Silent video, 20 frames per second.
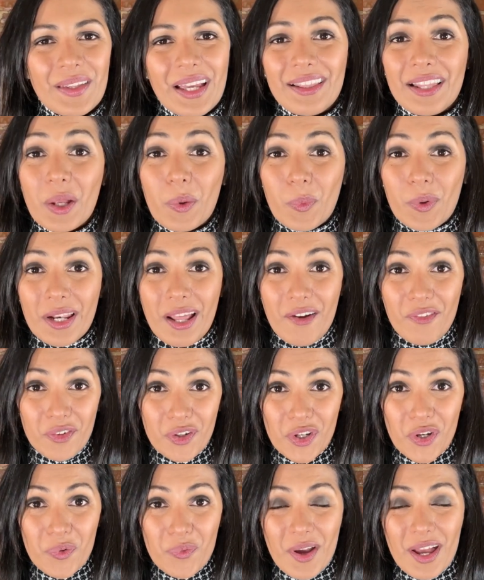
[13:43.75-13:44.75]
and then whenever
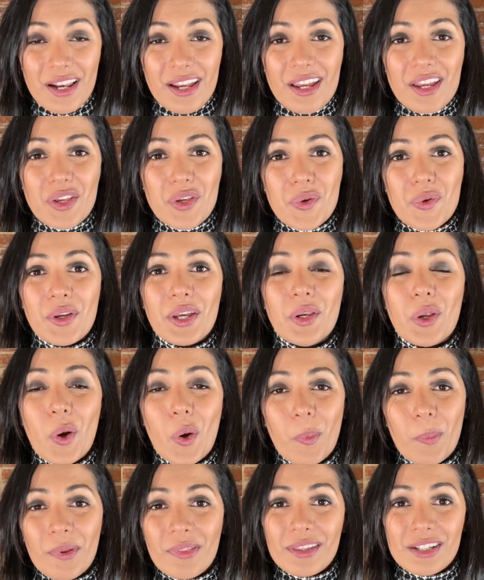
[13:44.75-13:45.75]
you're ready, you can
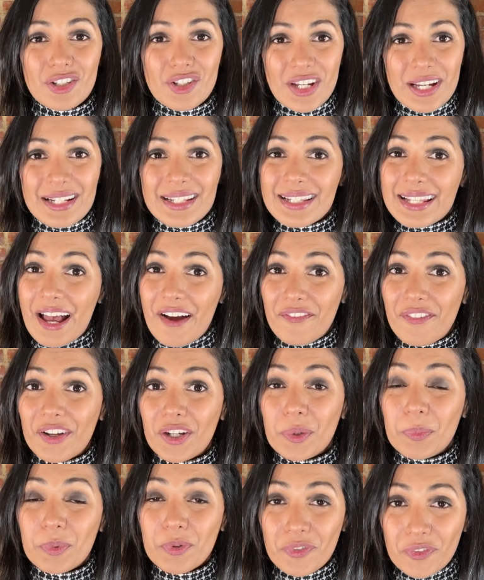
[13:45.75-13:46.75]
open the Chase
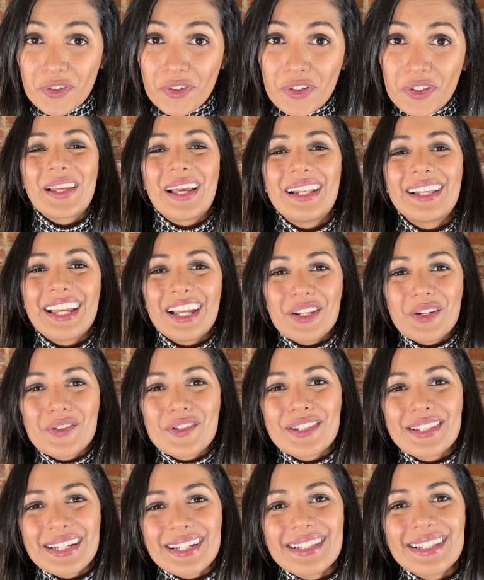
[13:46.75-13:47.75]
Sapphire Preferred and get your
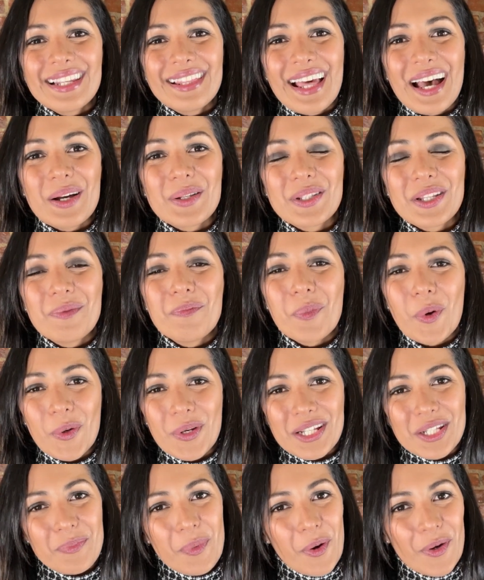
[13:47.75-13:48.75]
60,000
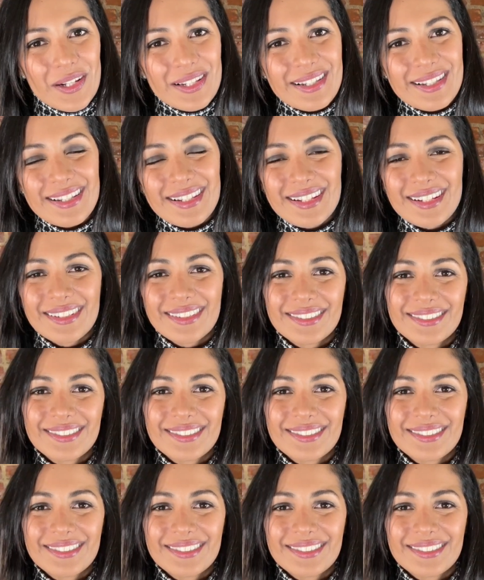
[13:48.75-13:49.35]
bonus points.